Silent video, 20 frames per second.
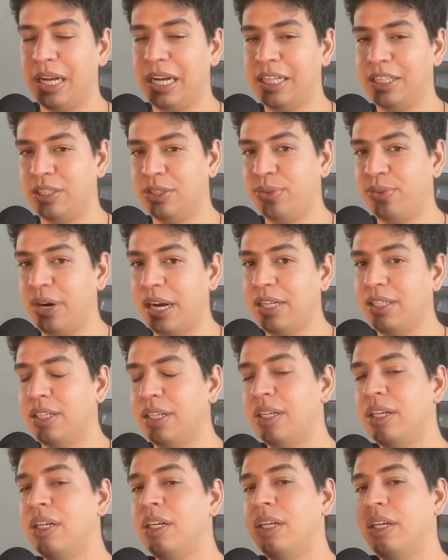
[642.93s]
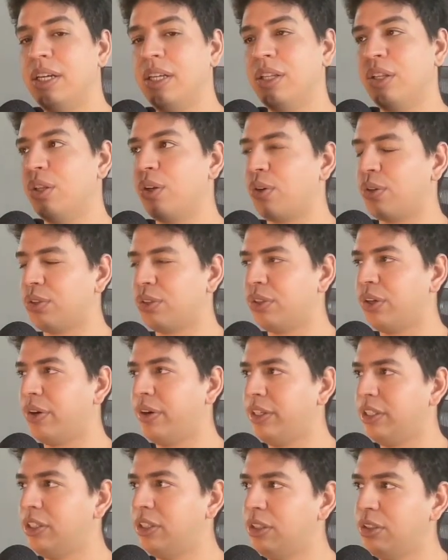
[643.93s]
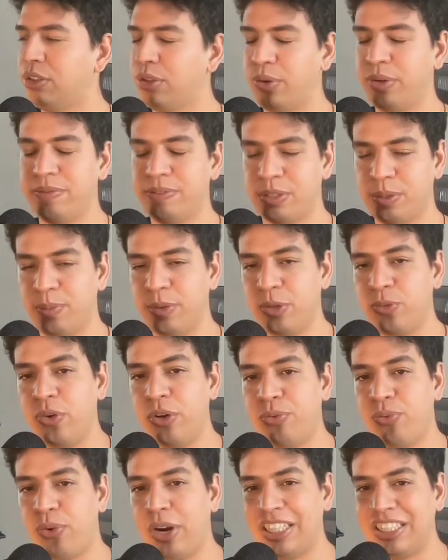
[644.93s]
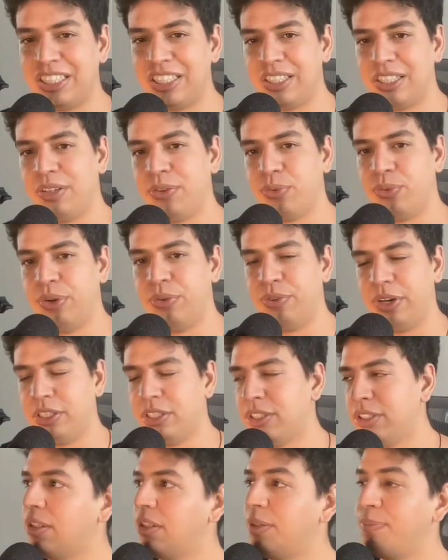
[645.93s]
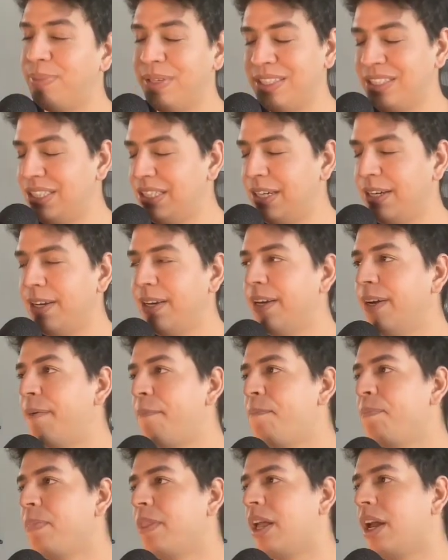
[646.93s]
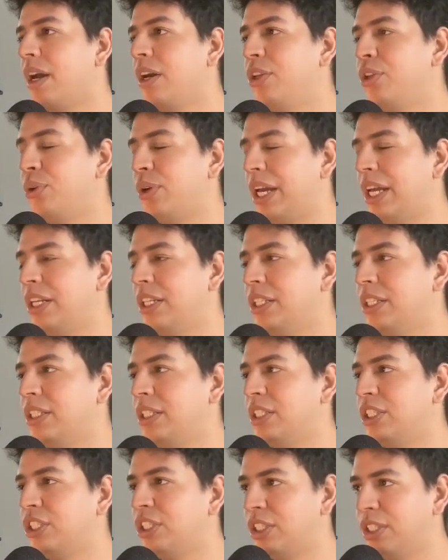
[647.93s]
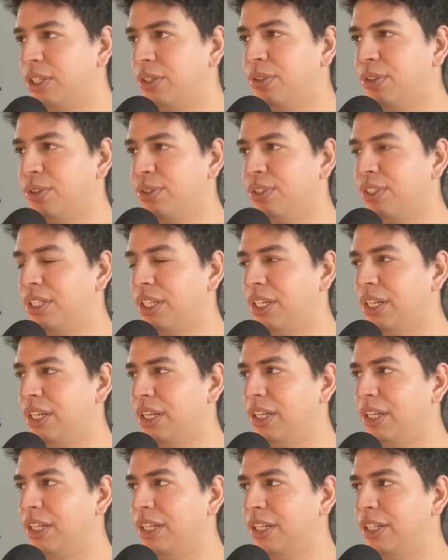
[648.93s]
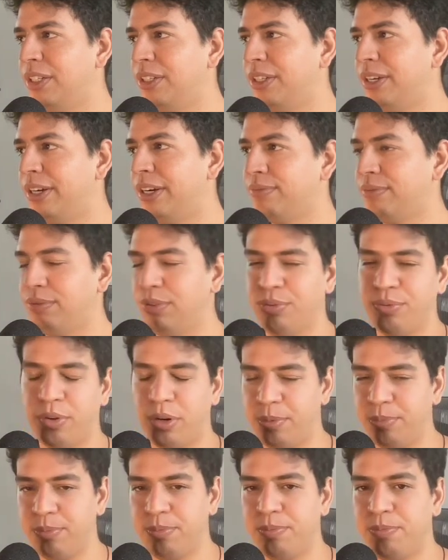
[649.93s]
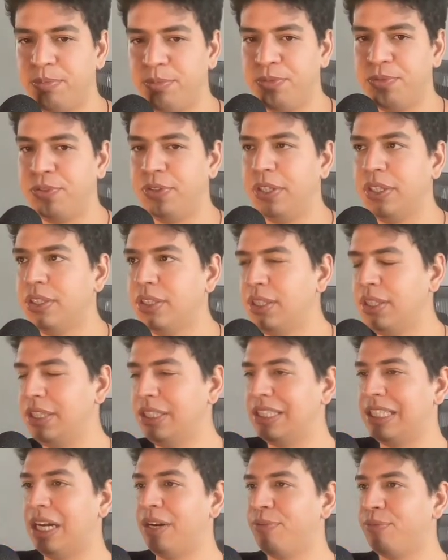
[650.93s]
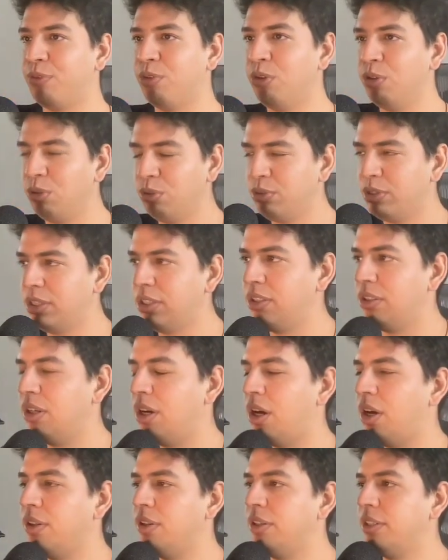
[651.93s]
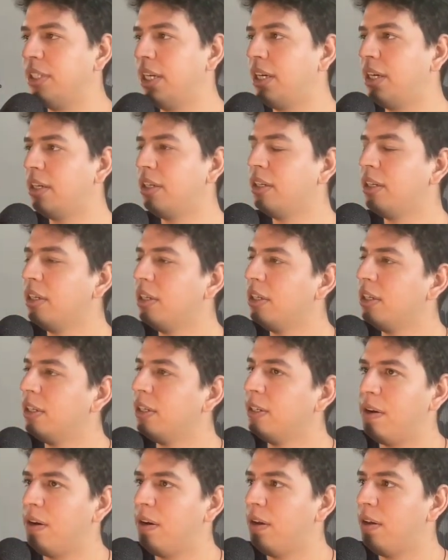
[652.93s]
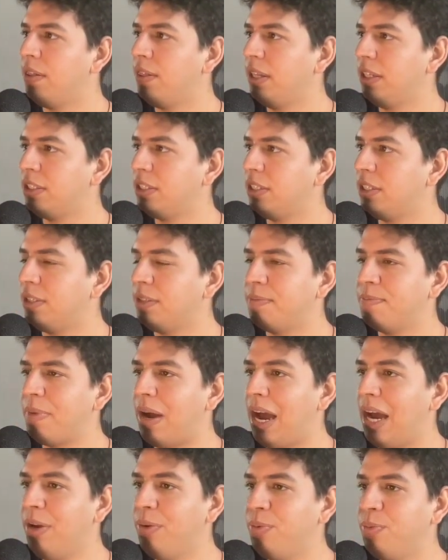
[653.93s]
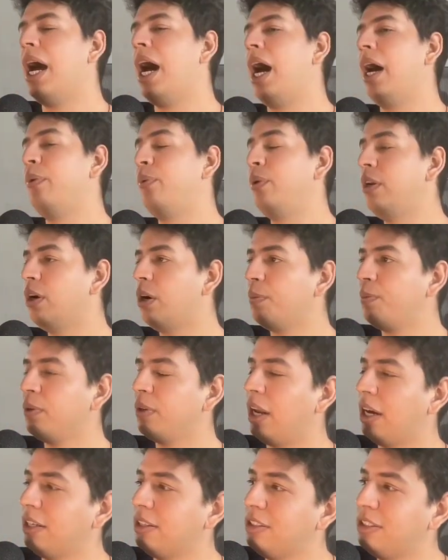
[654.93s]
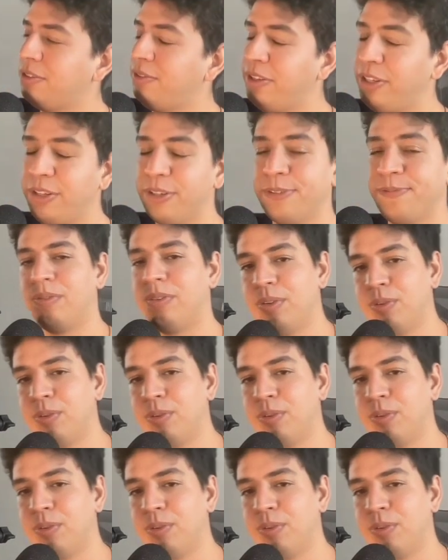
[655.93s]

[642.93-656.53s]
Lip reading: as you write in the local storage. So if someone refreshes the page, you can still see the form filled instead of losing all the data. And that's it. I really hope you liked this video.